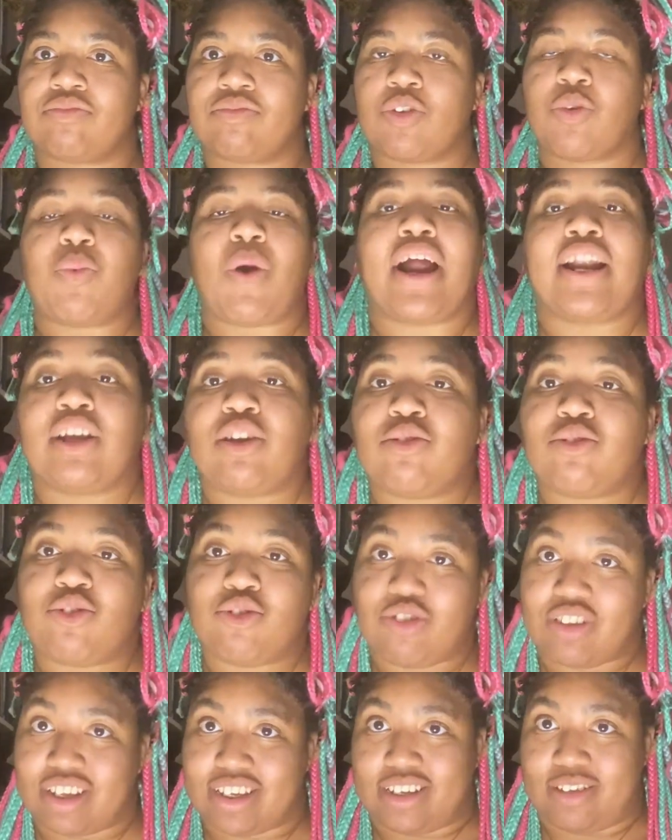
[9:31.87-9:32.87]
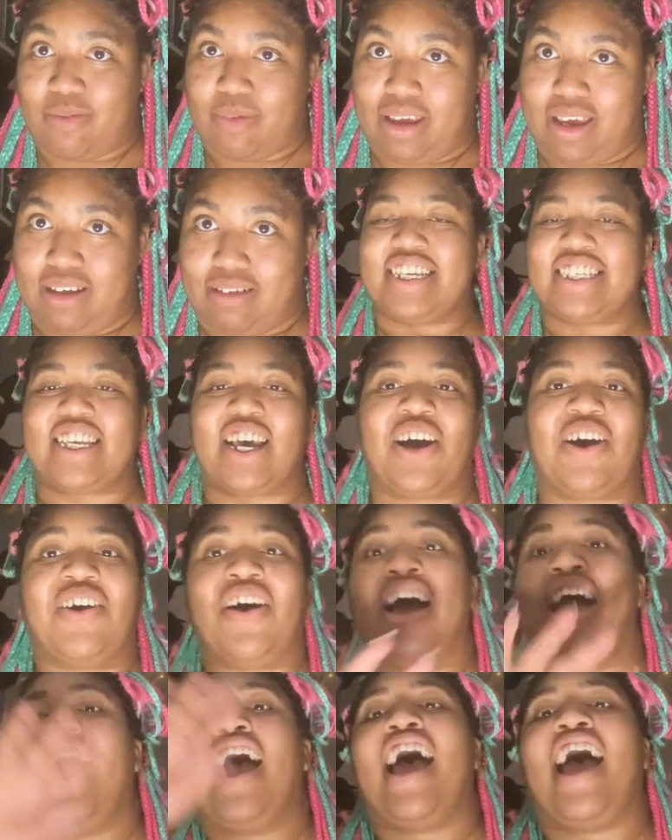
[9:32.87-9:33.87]
why do you do this to me?
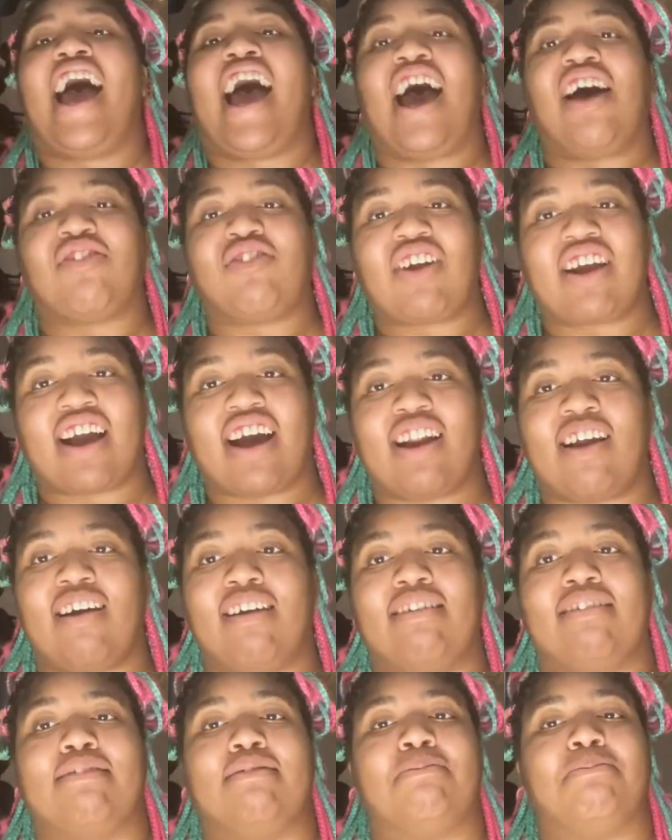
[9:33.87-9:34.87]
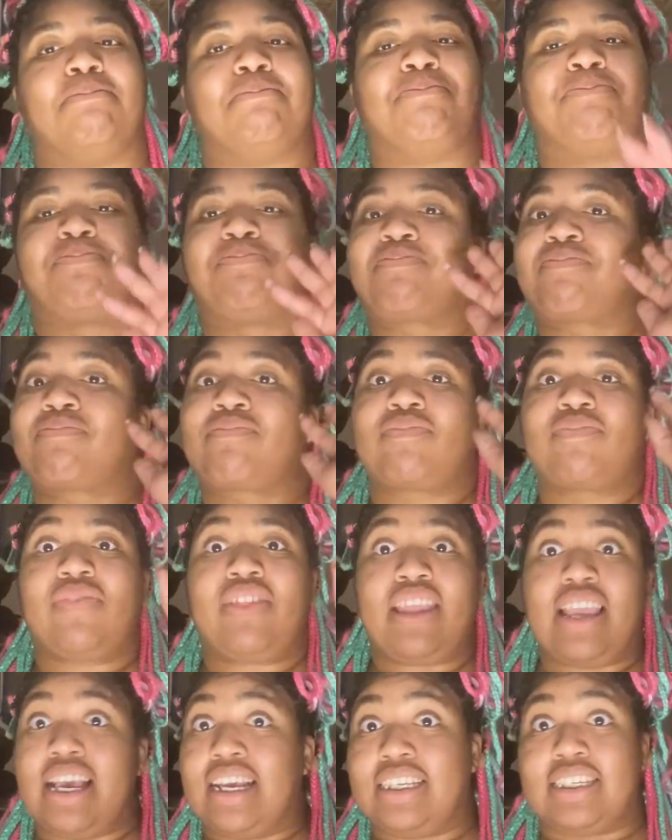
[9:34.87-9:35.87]
So after I got home,
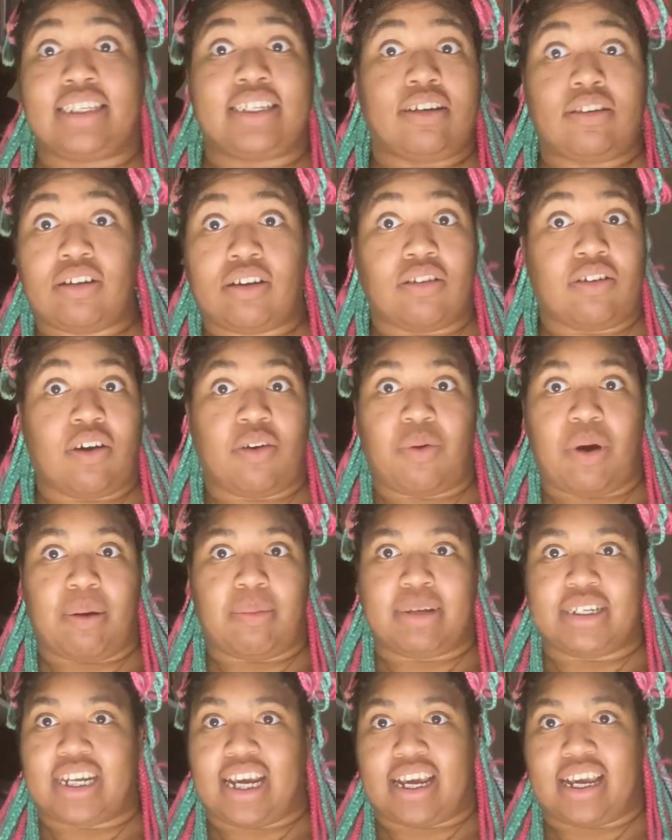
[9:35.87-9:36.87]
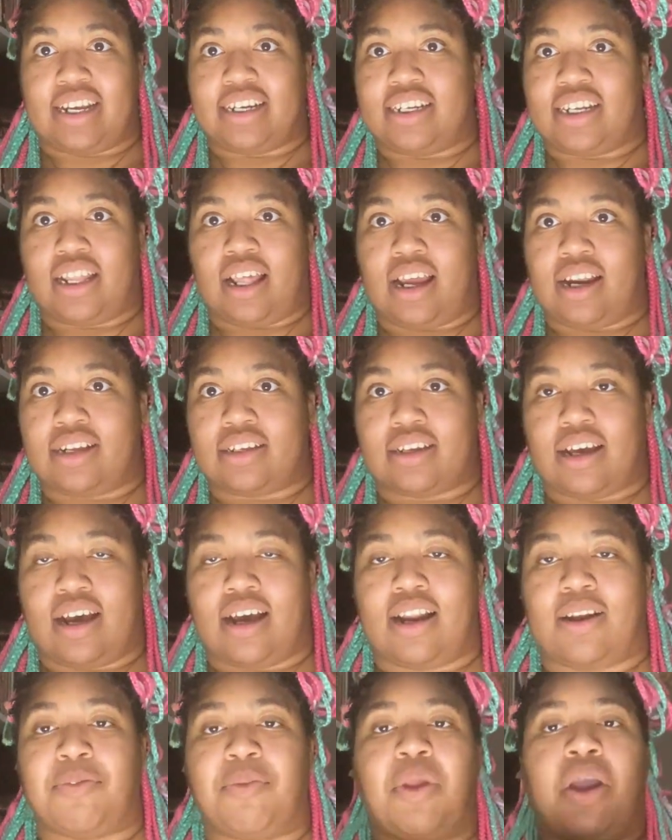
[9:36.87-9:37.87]
I still don't know why my check engine light is
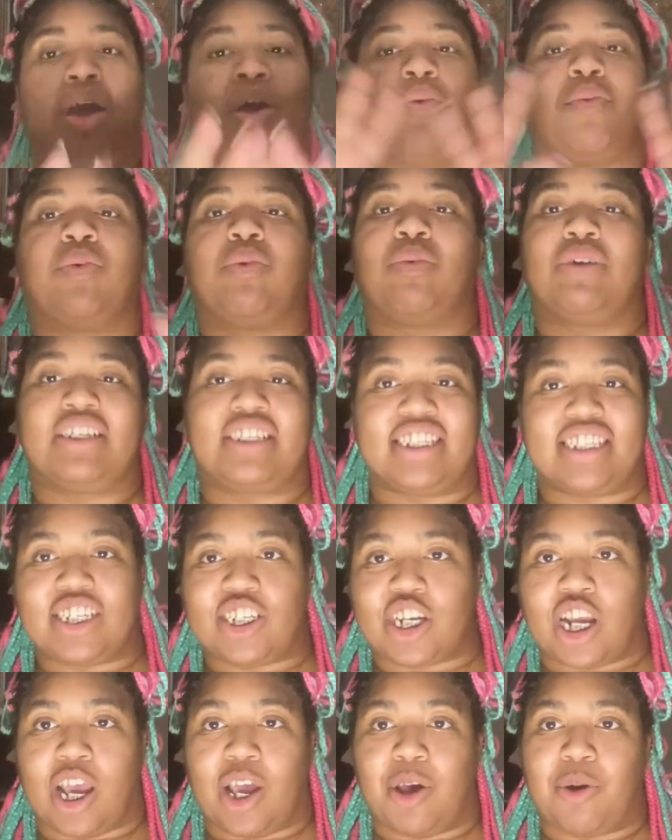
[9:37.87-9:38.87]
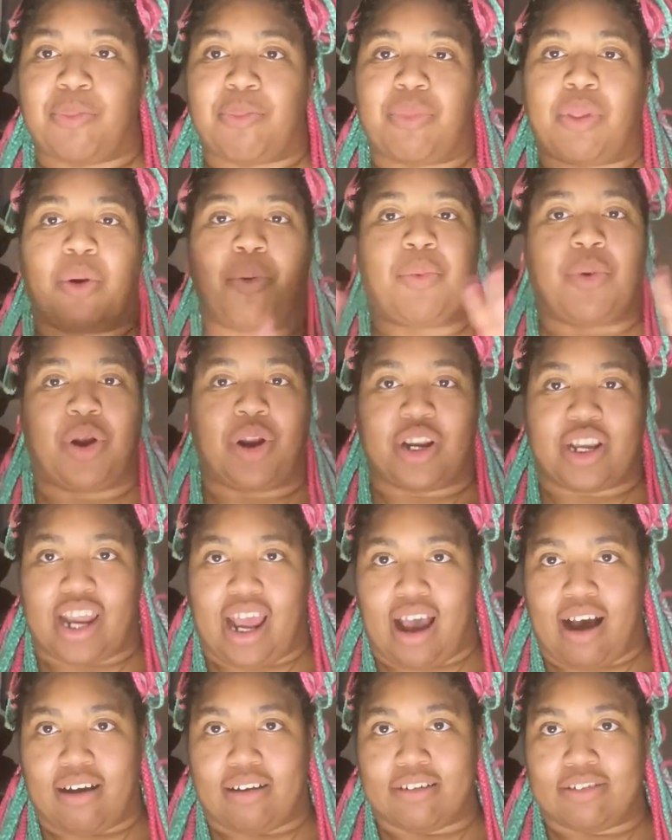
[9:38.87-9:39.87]
on. We went to the gym, worked
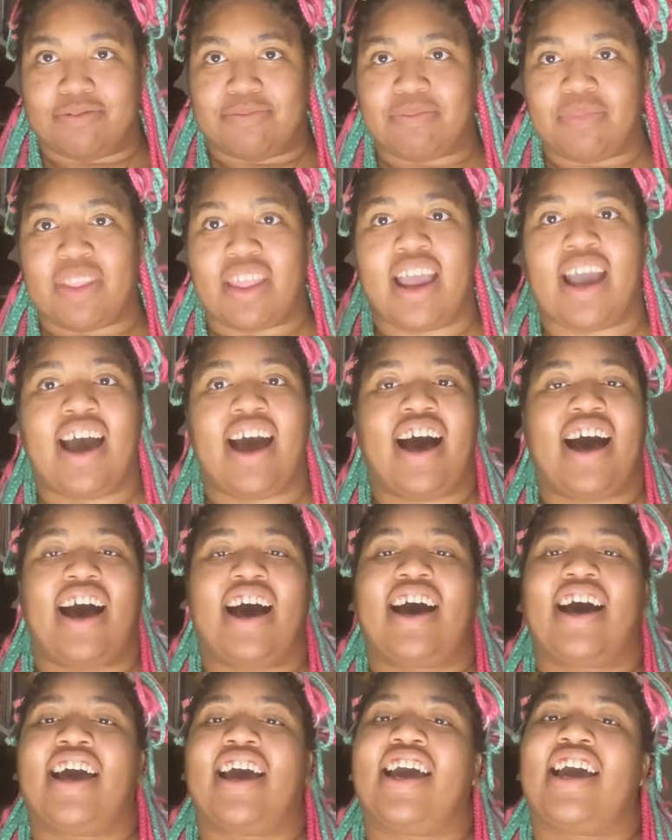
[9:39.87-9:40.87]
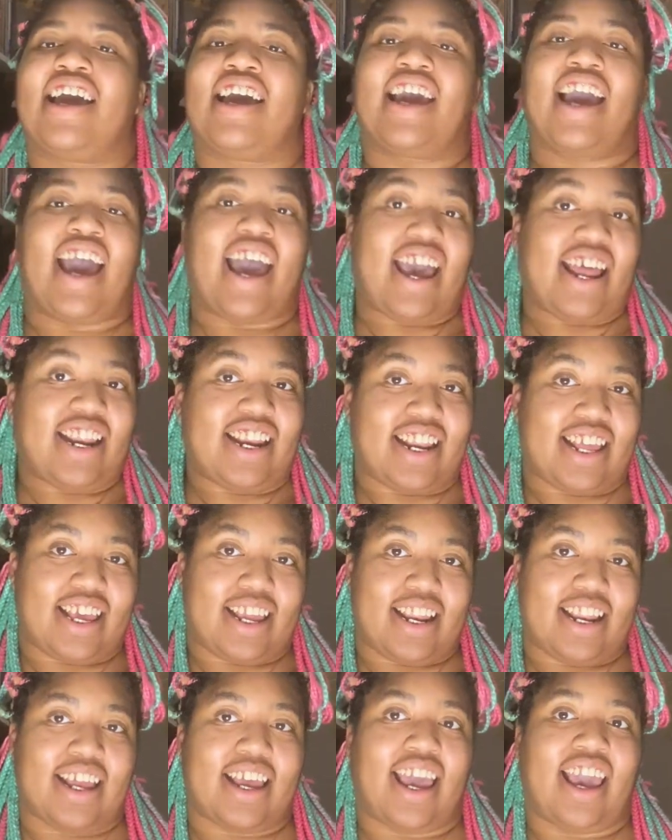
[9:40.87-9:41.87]
out. I
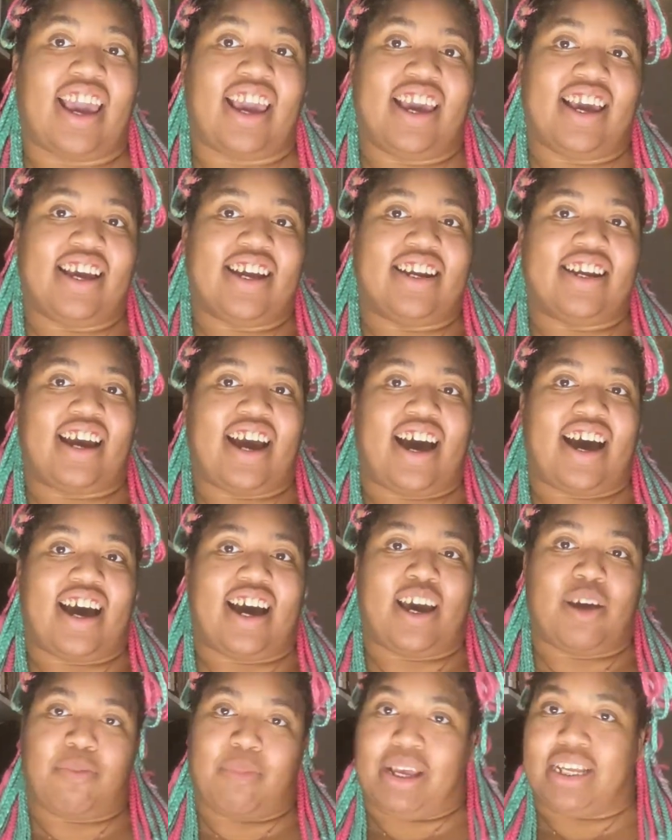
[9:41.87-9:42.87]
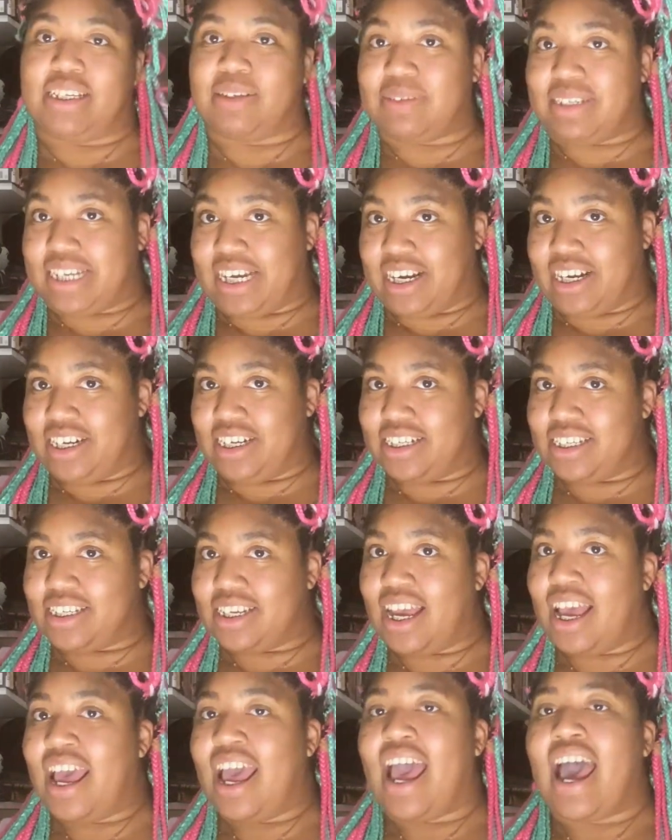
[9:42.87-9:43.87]
edited and I made some
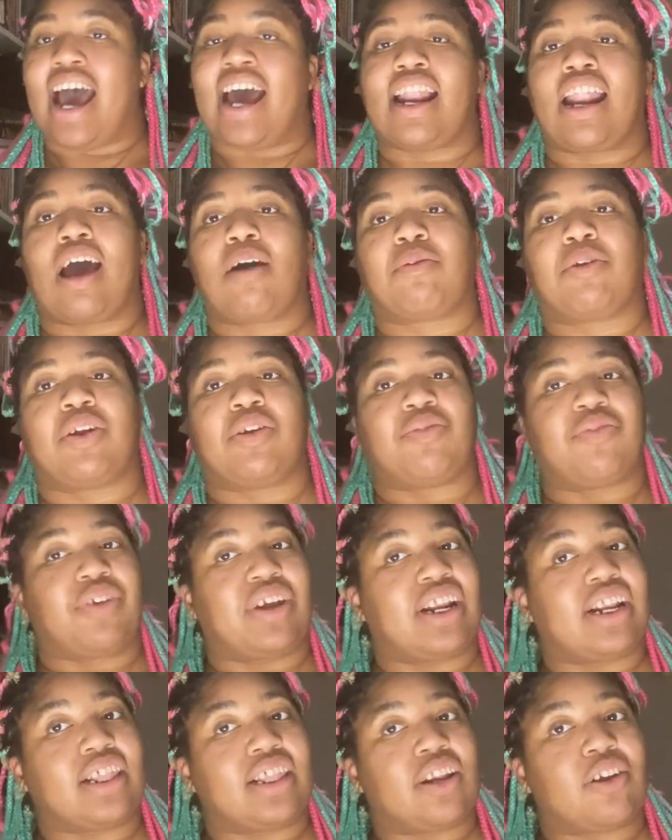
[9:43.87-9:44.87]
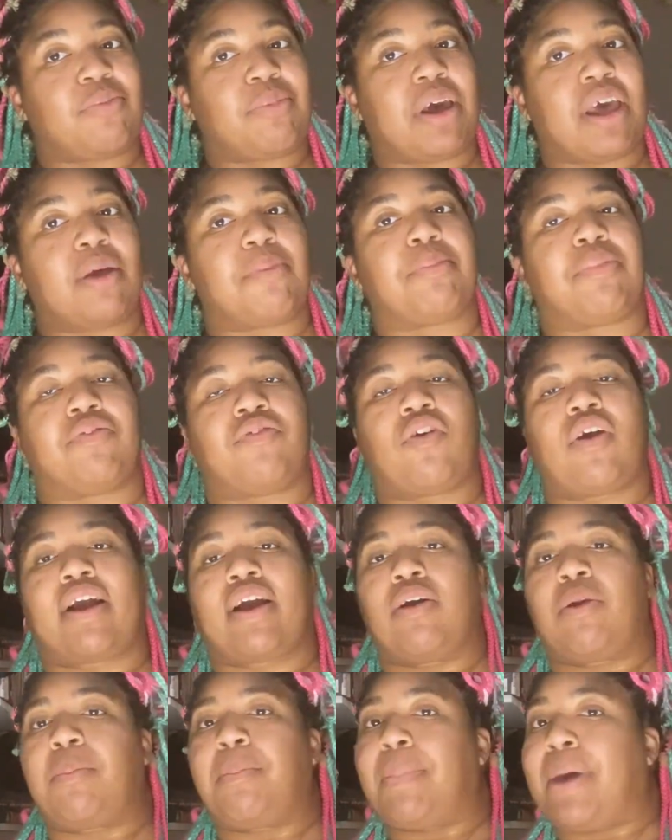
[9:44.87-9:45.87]
stickers. And now I'm gonna read a little bit before I
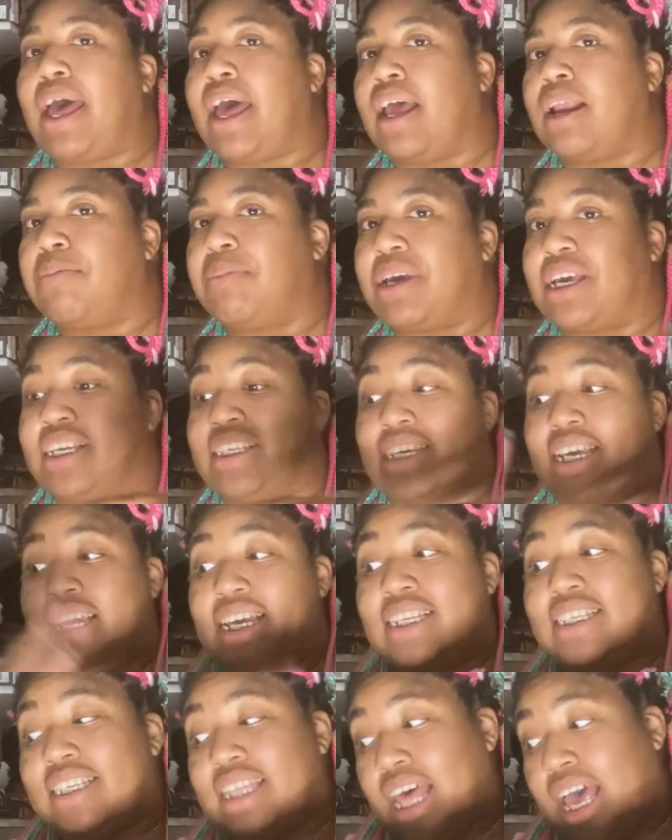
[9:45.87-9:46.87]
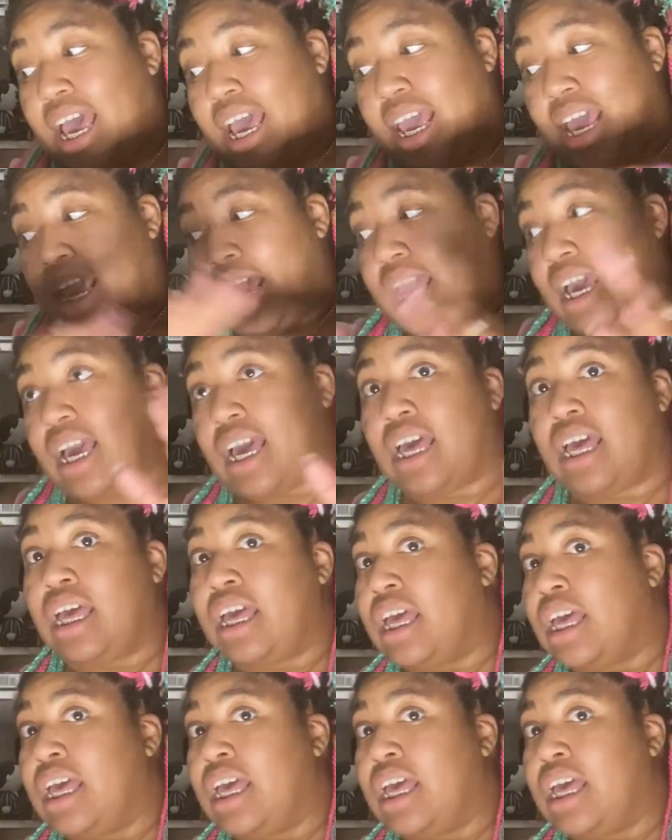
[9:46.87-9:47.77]
go to bed because it's like